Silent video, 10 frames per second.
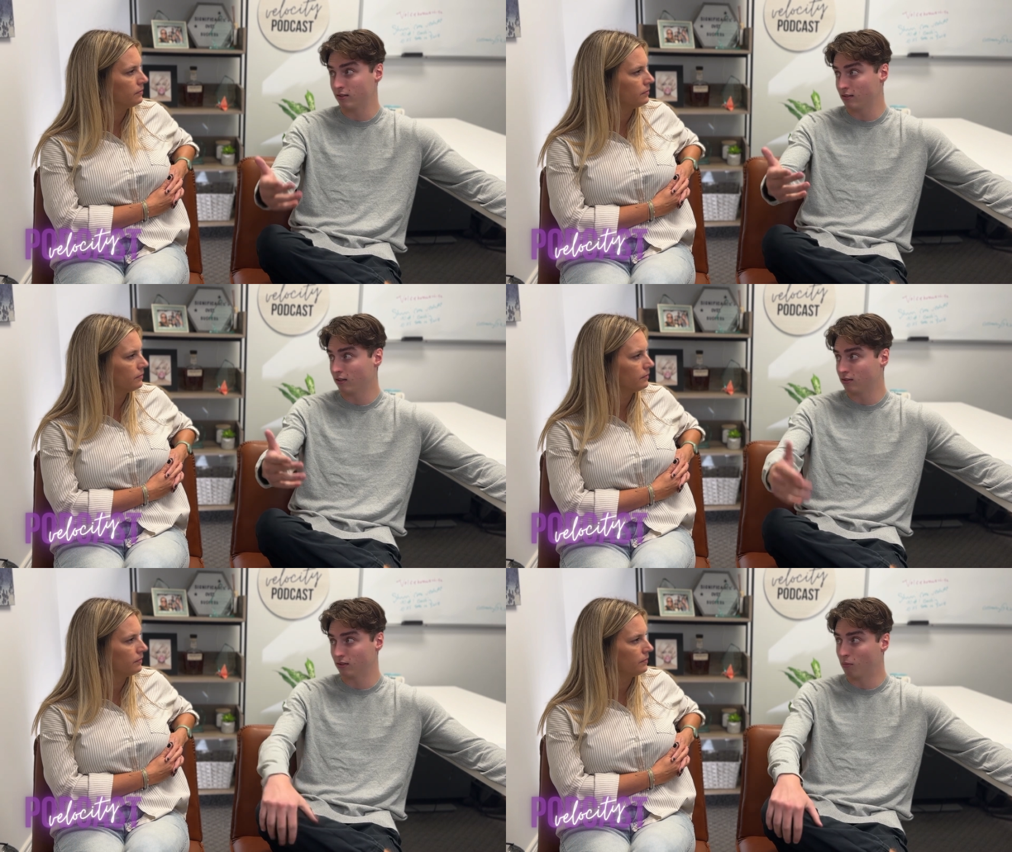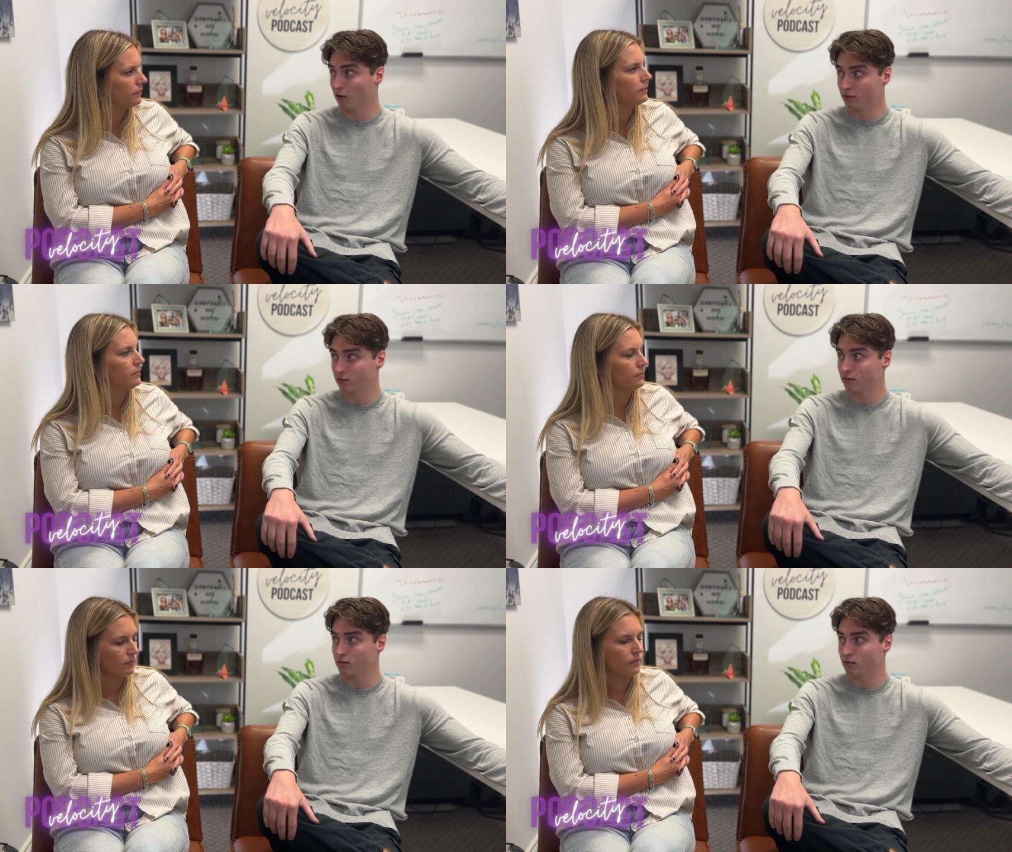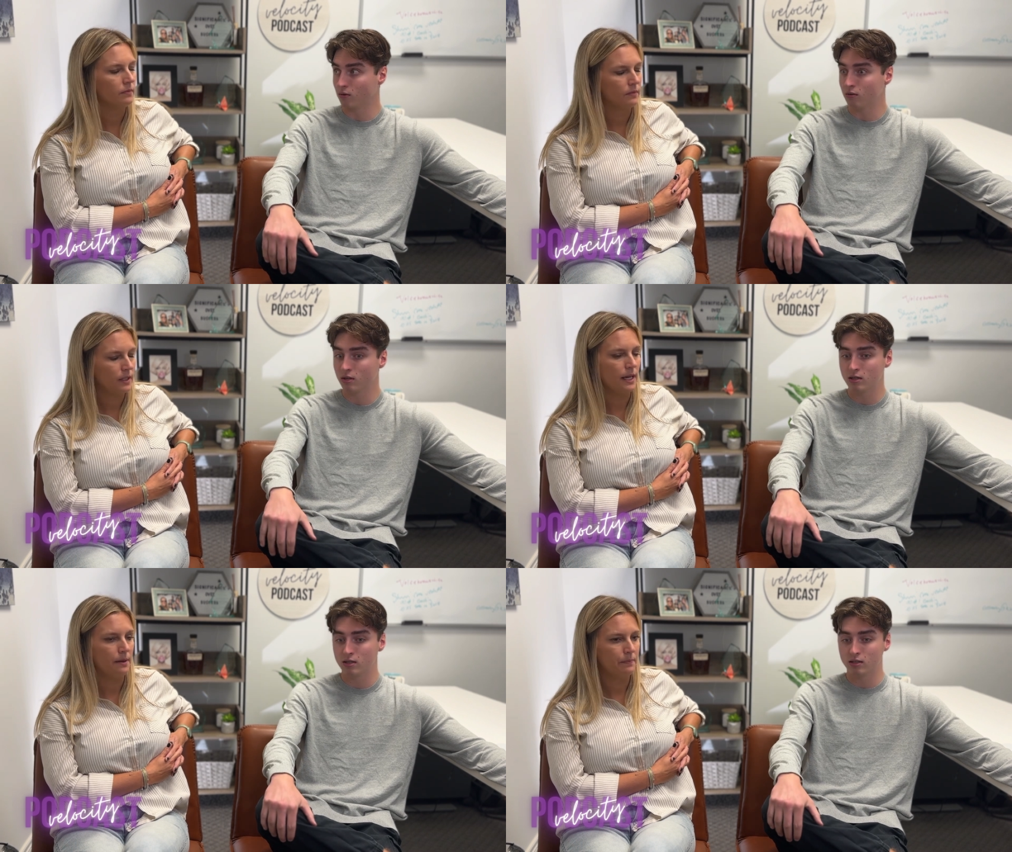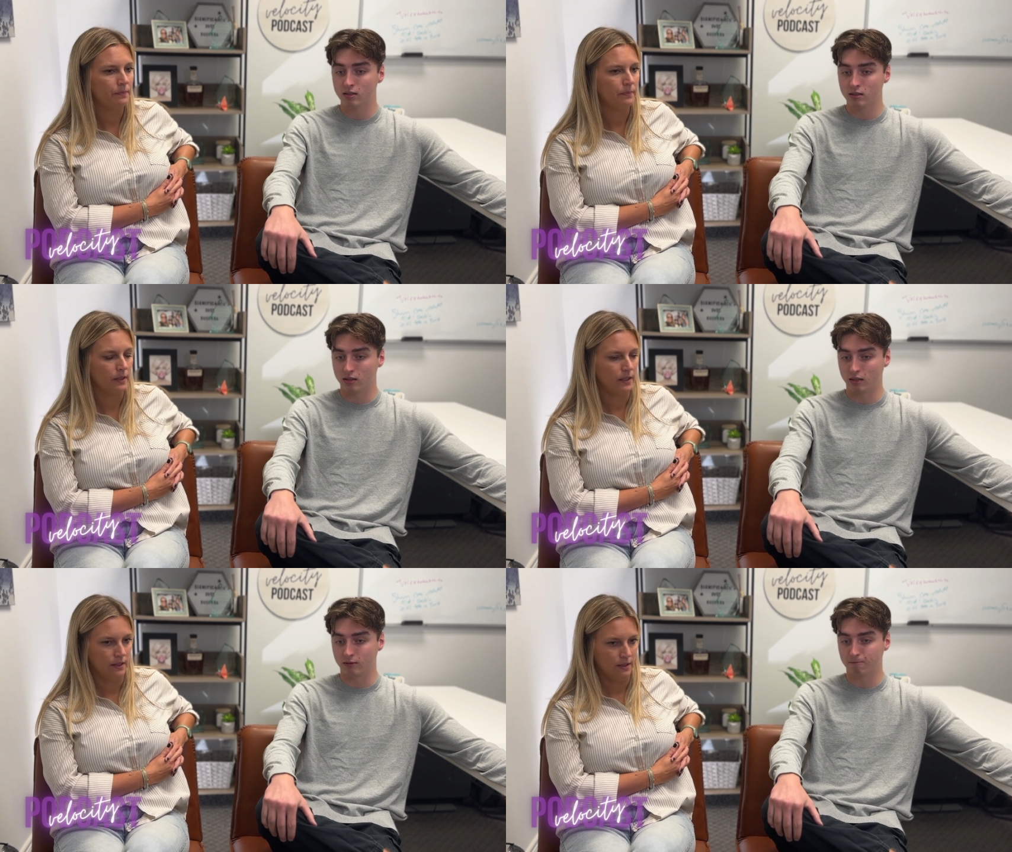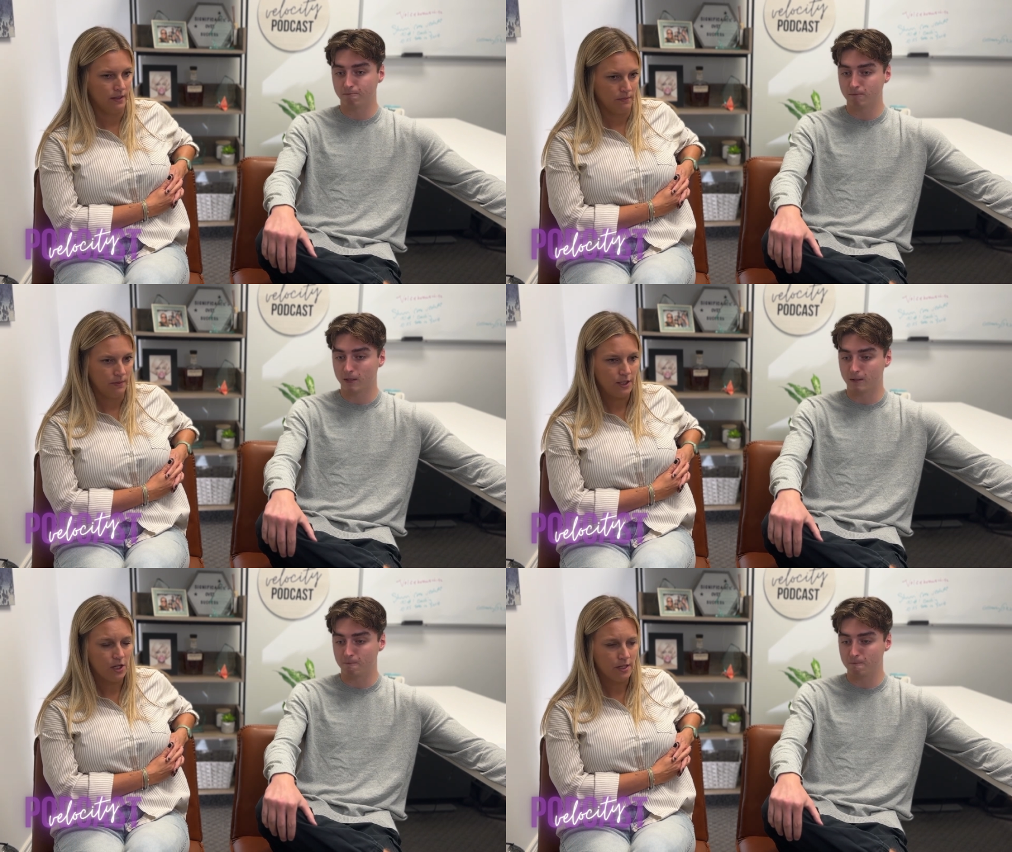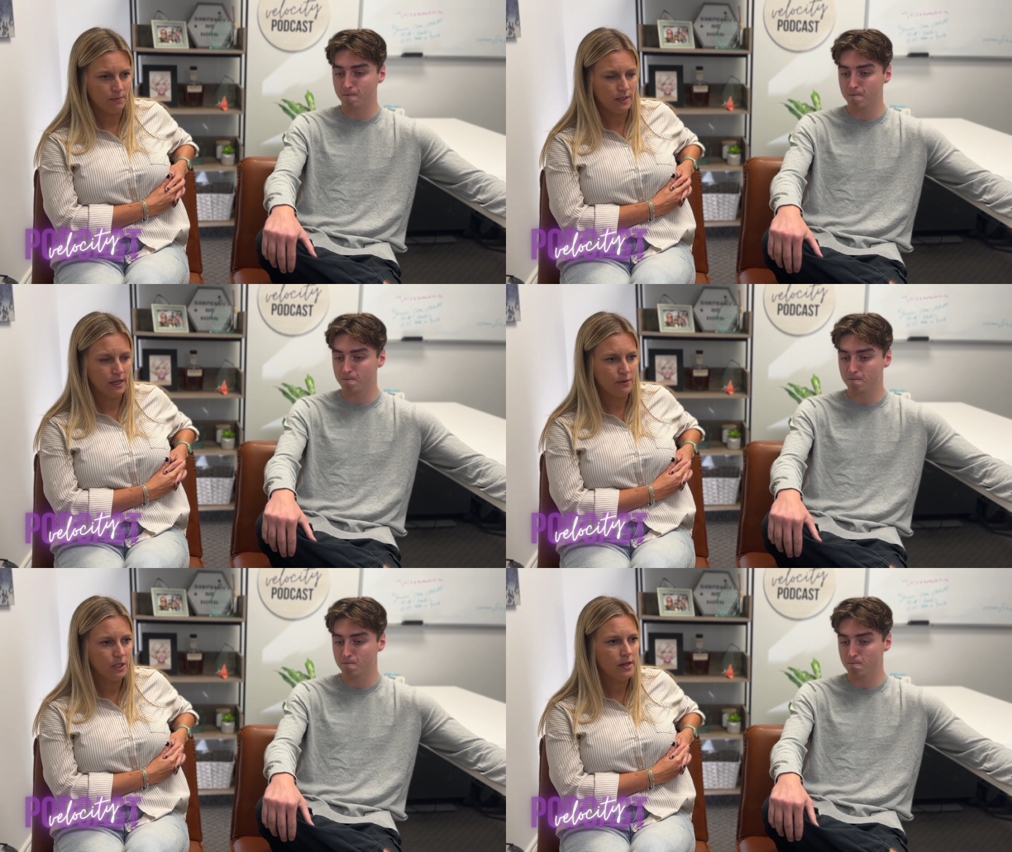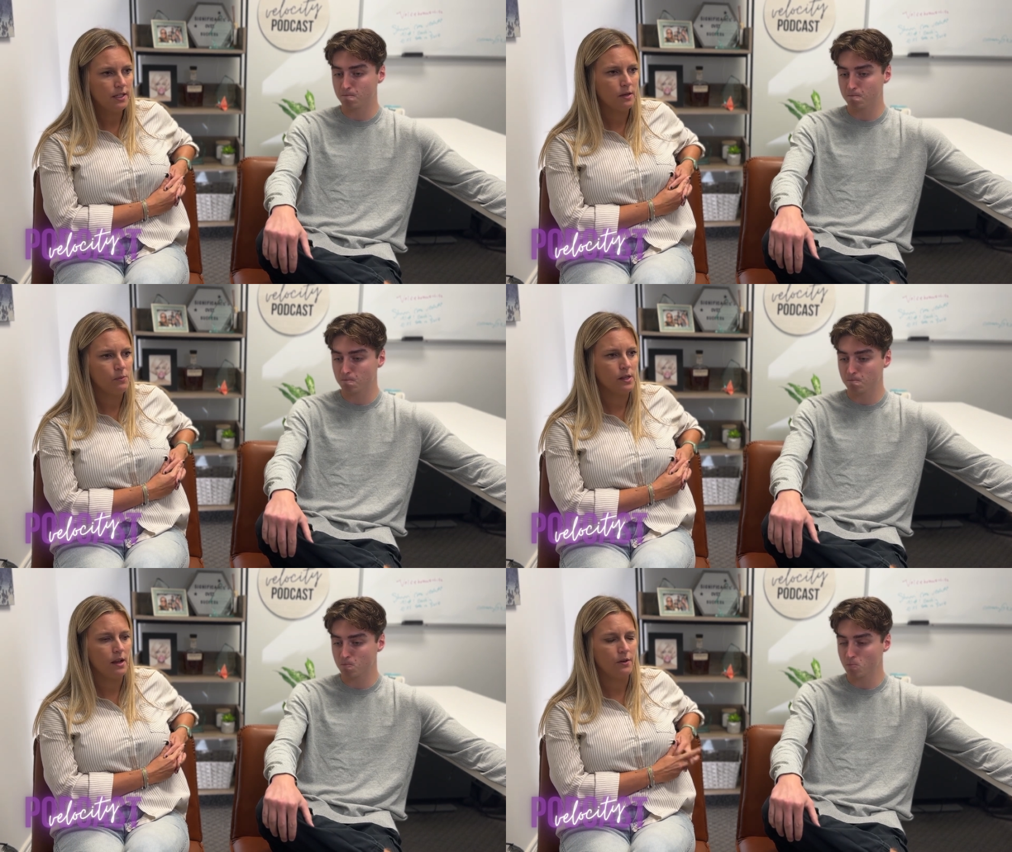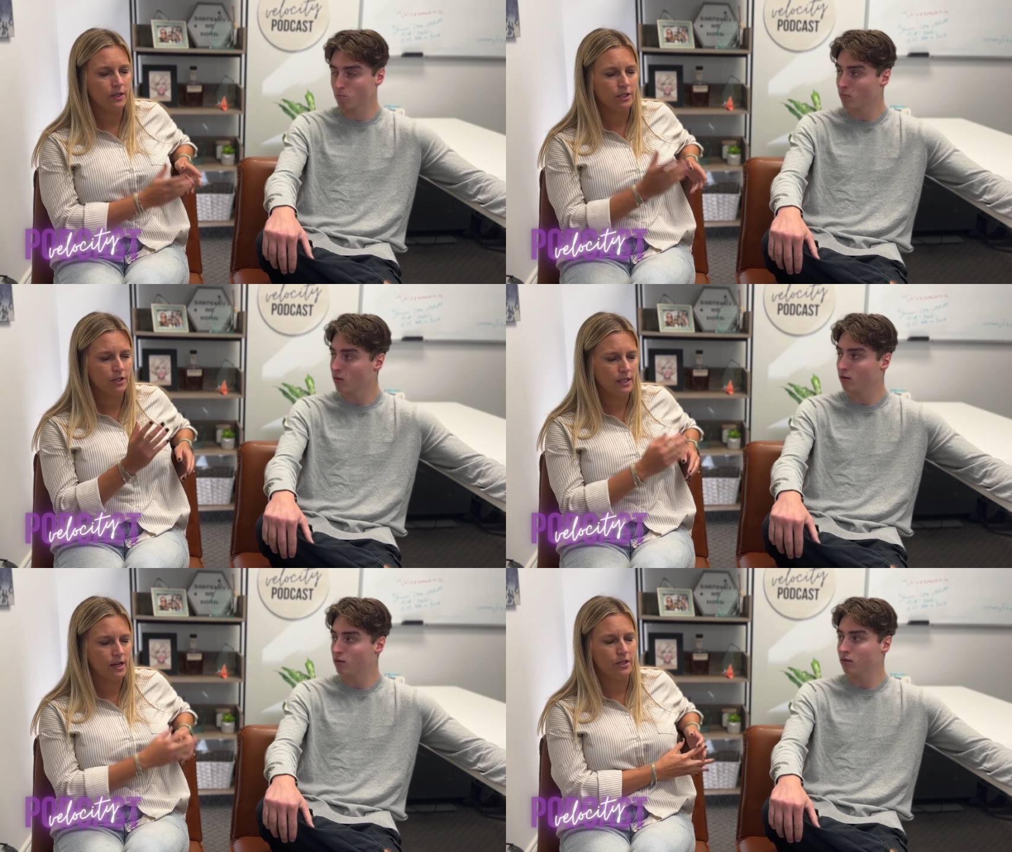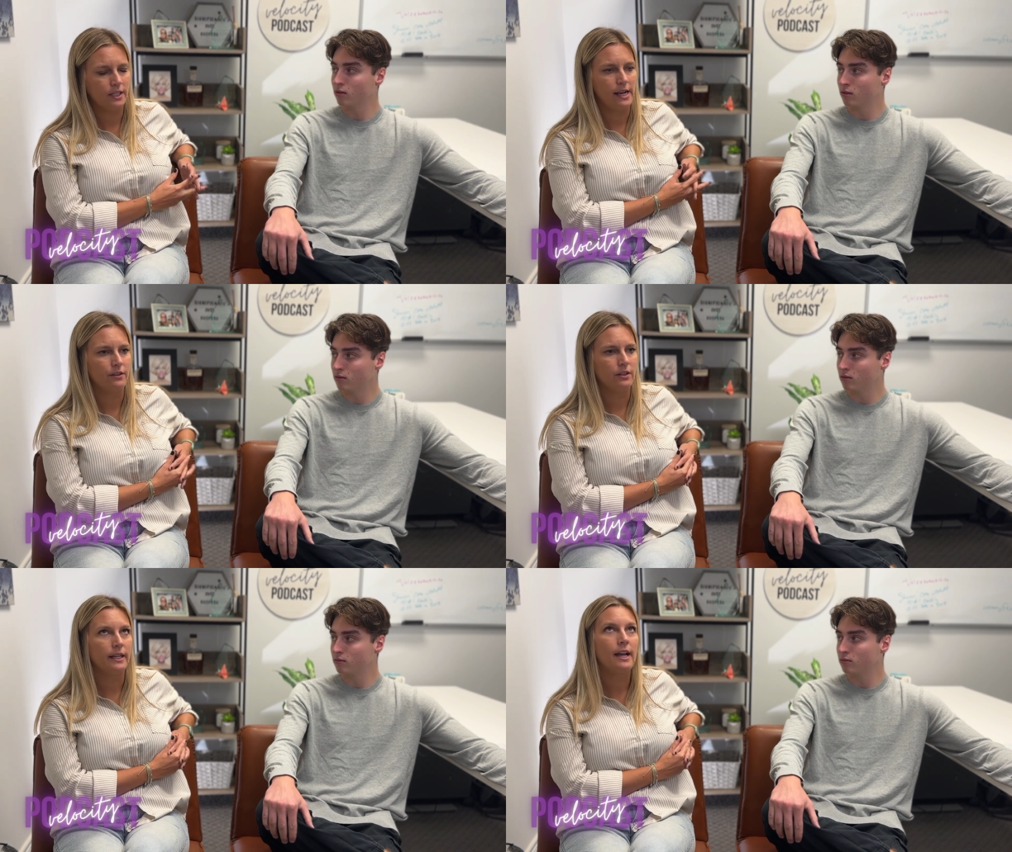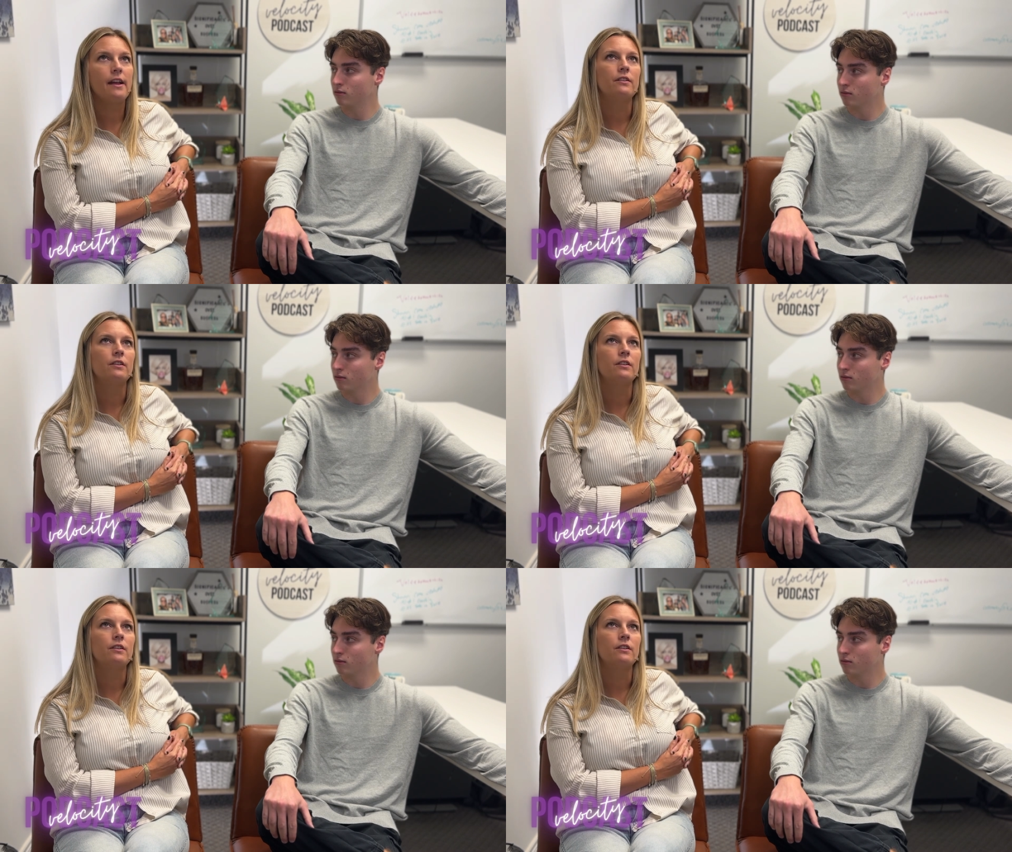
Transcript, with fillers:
Speaker 1: to sell it to them, obviously. So yeah. That's awesome, because I was talking to someone, a realtor, the other day, and they're like, I don't